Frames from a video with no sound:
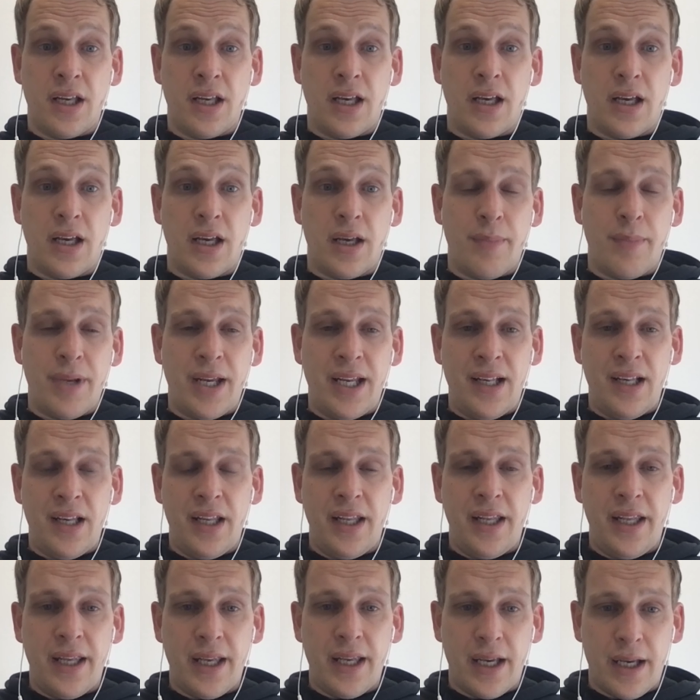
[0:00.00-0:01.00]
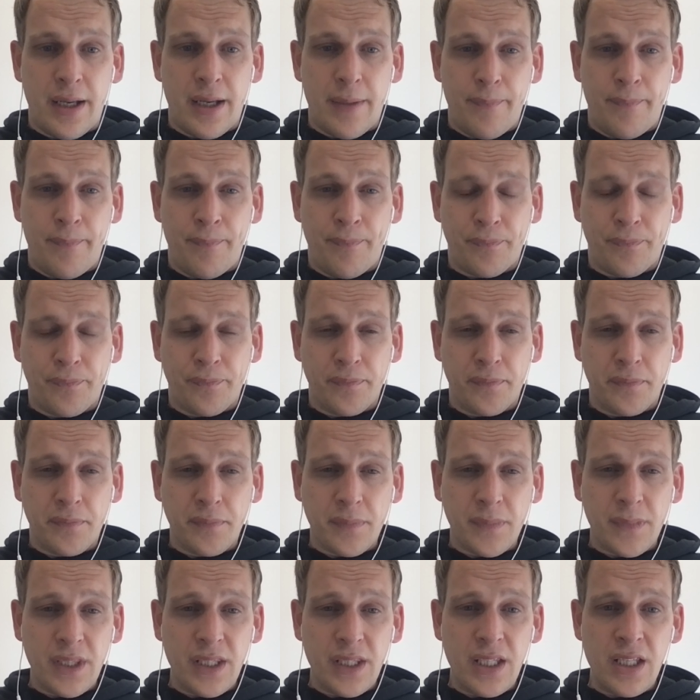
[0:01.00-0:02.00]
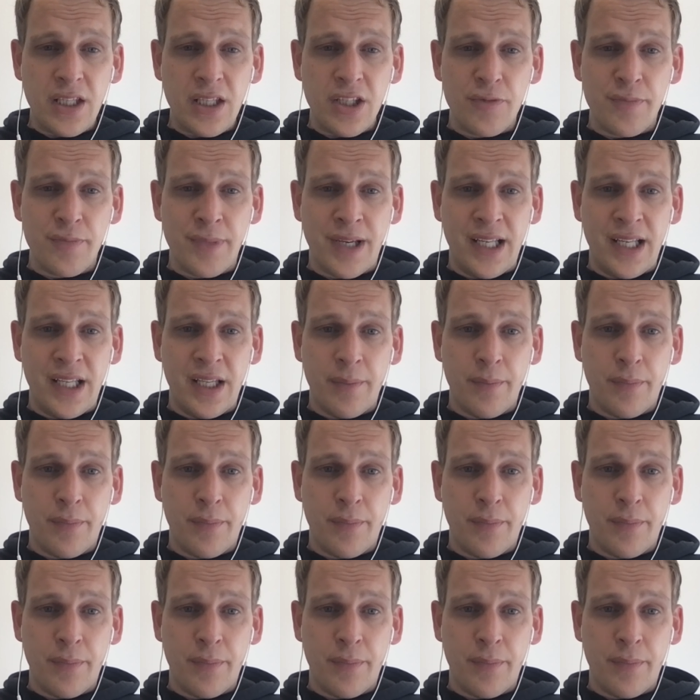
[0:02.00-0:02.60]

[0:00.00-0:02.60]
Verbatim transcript: Uh, mainly, um, mainly